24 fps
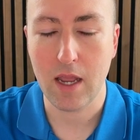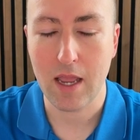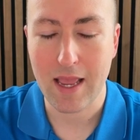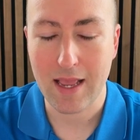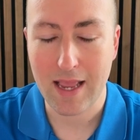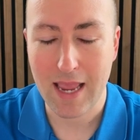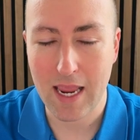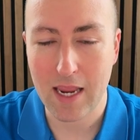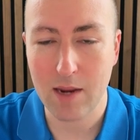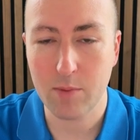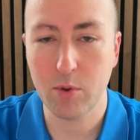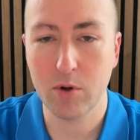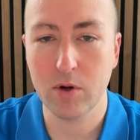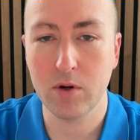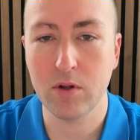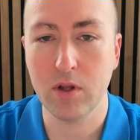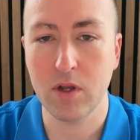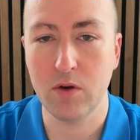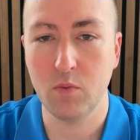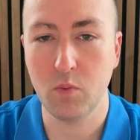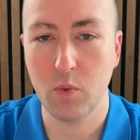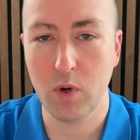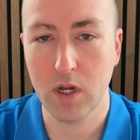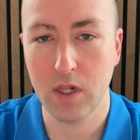able
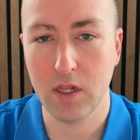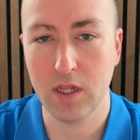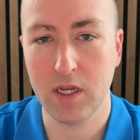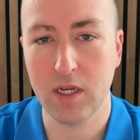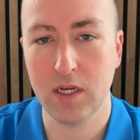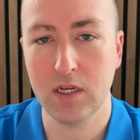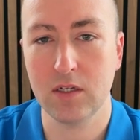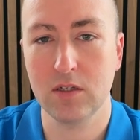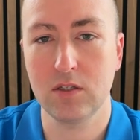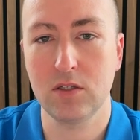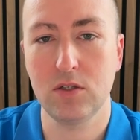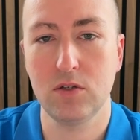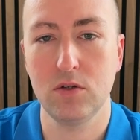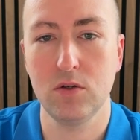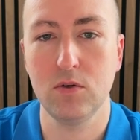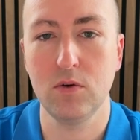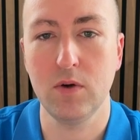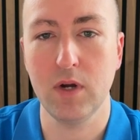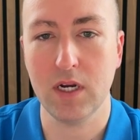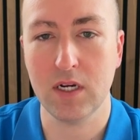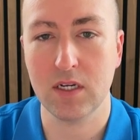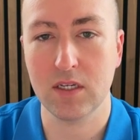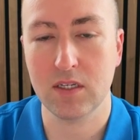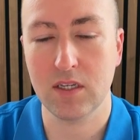and willing to
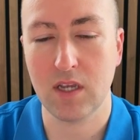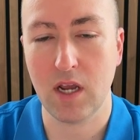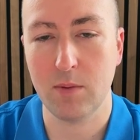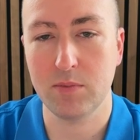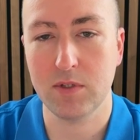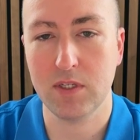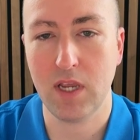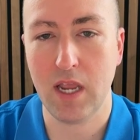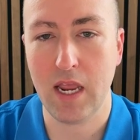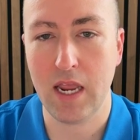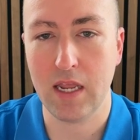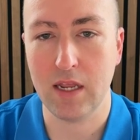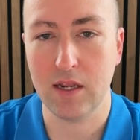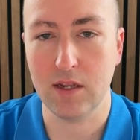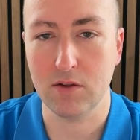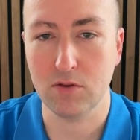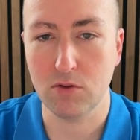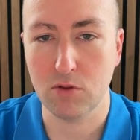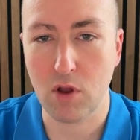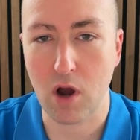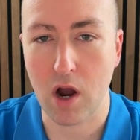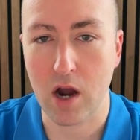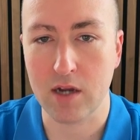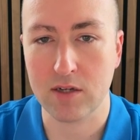accept a
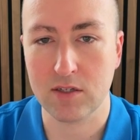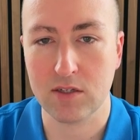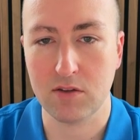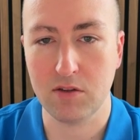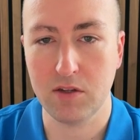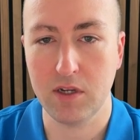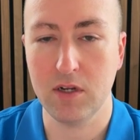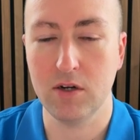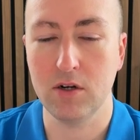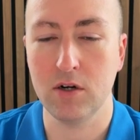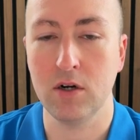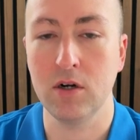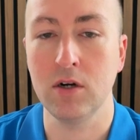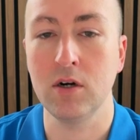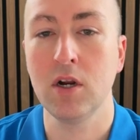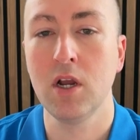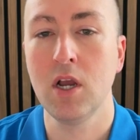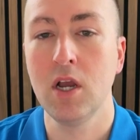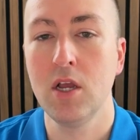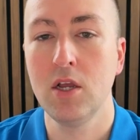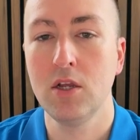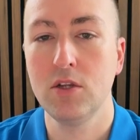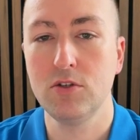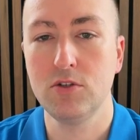loss leader
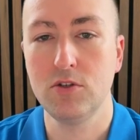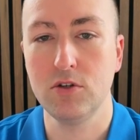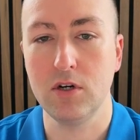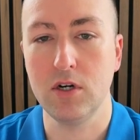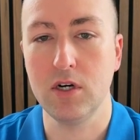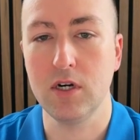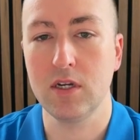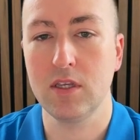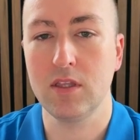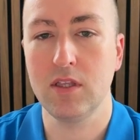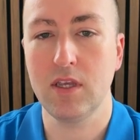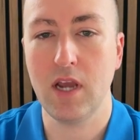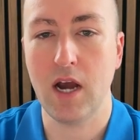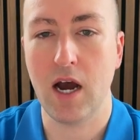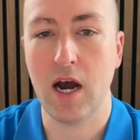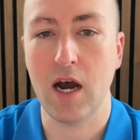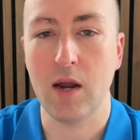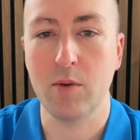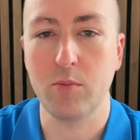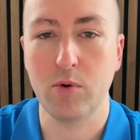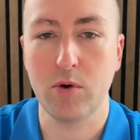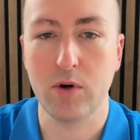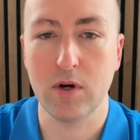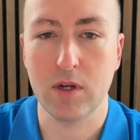during the
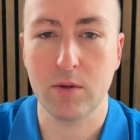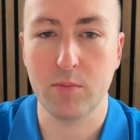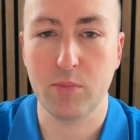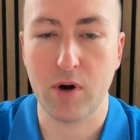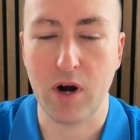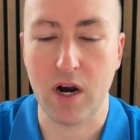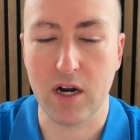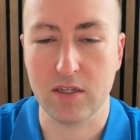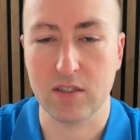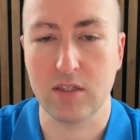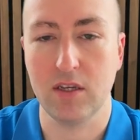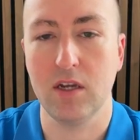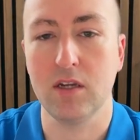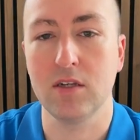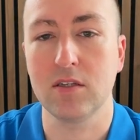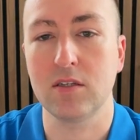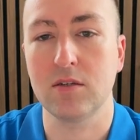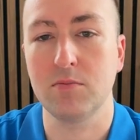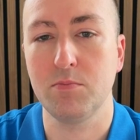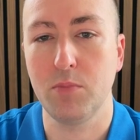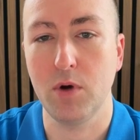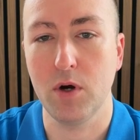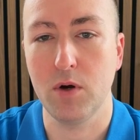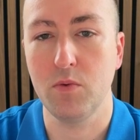onboarding process,
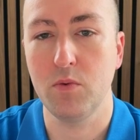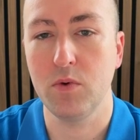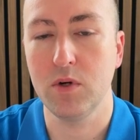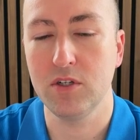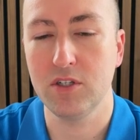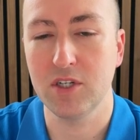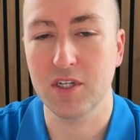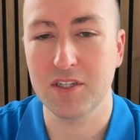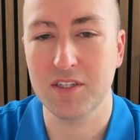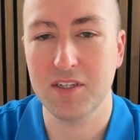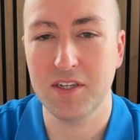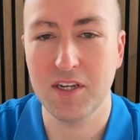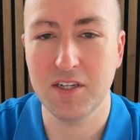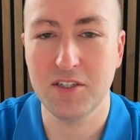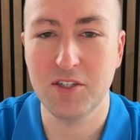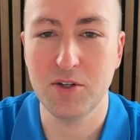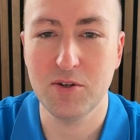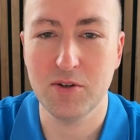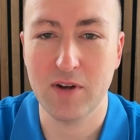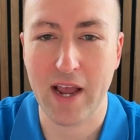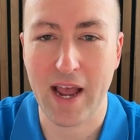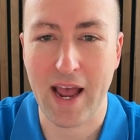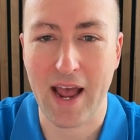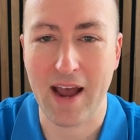but we just need
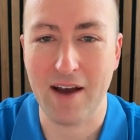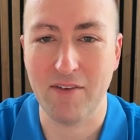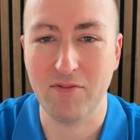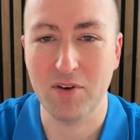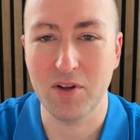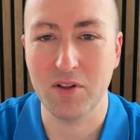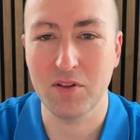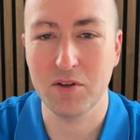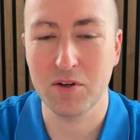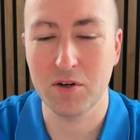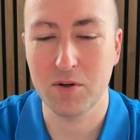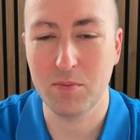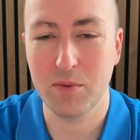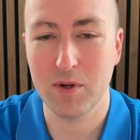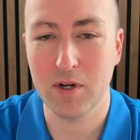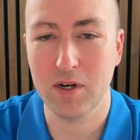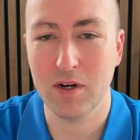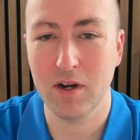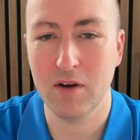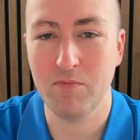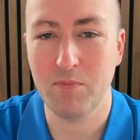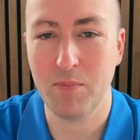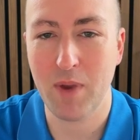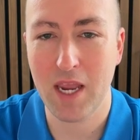you to have a little bit
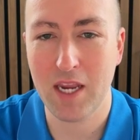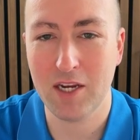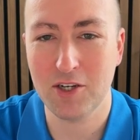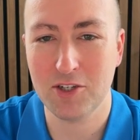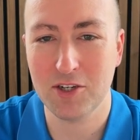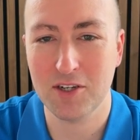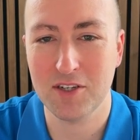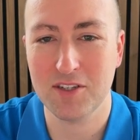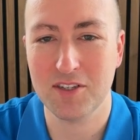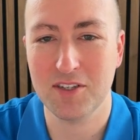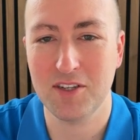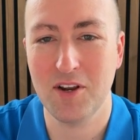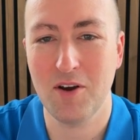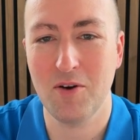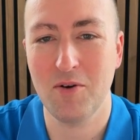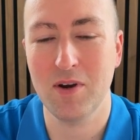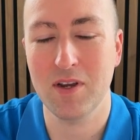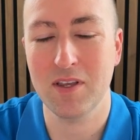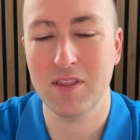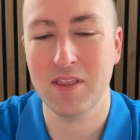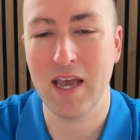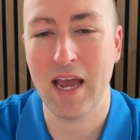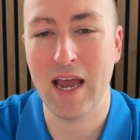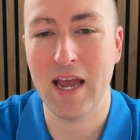of patience
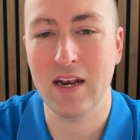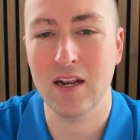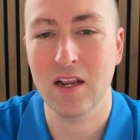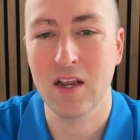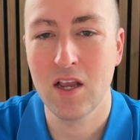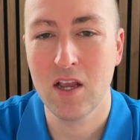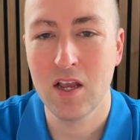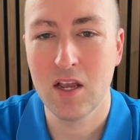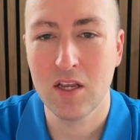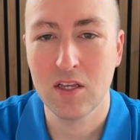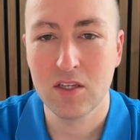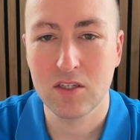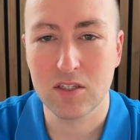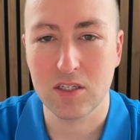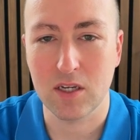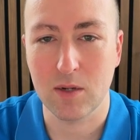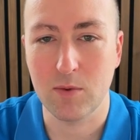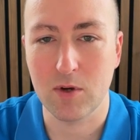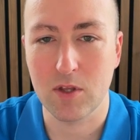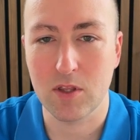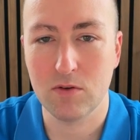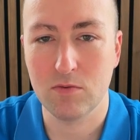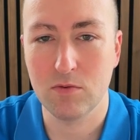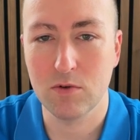knowing that some
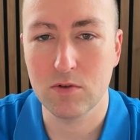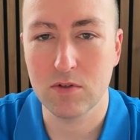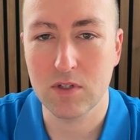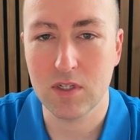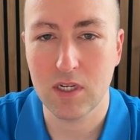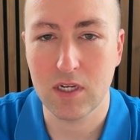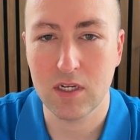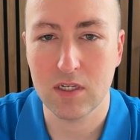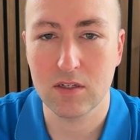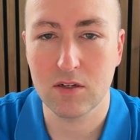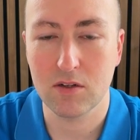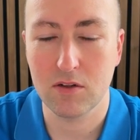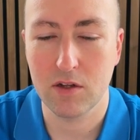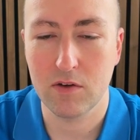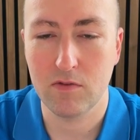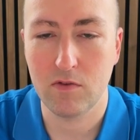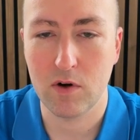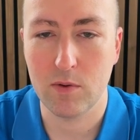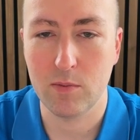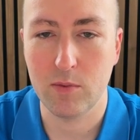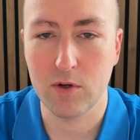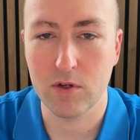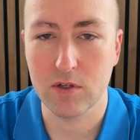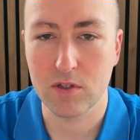of the routine
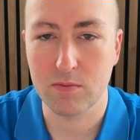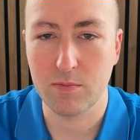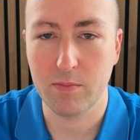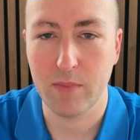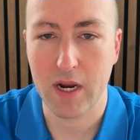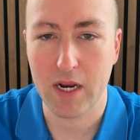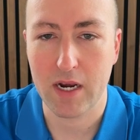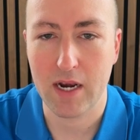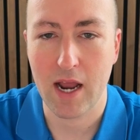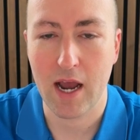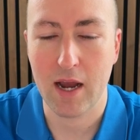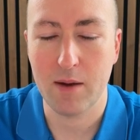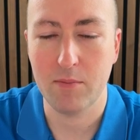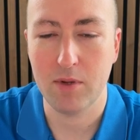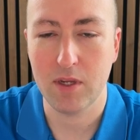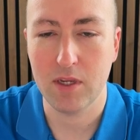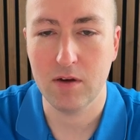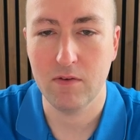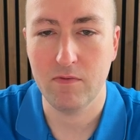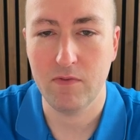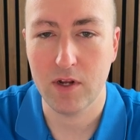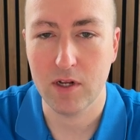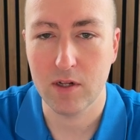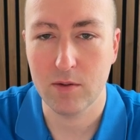deliverables might not be
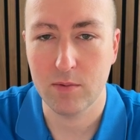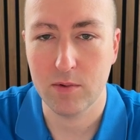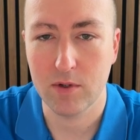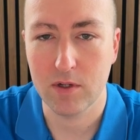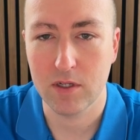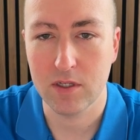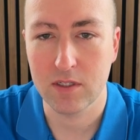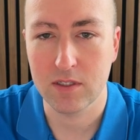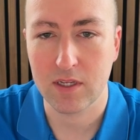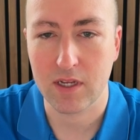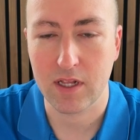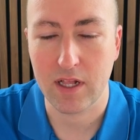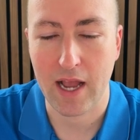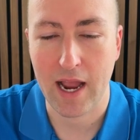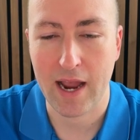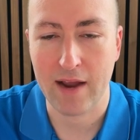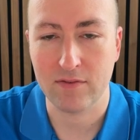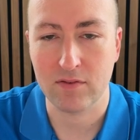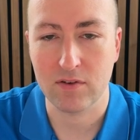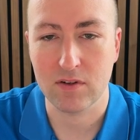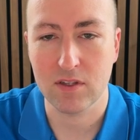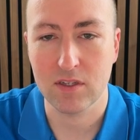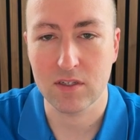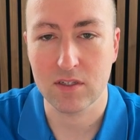available until
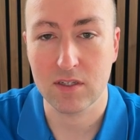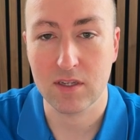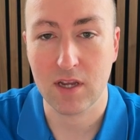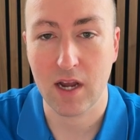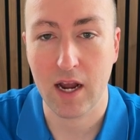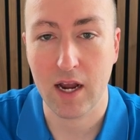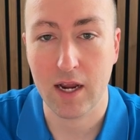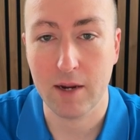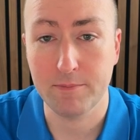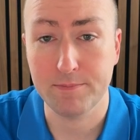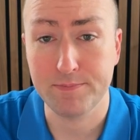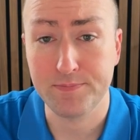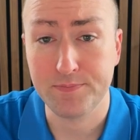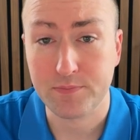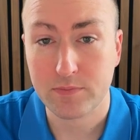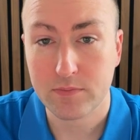after this time.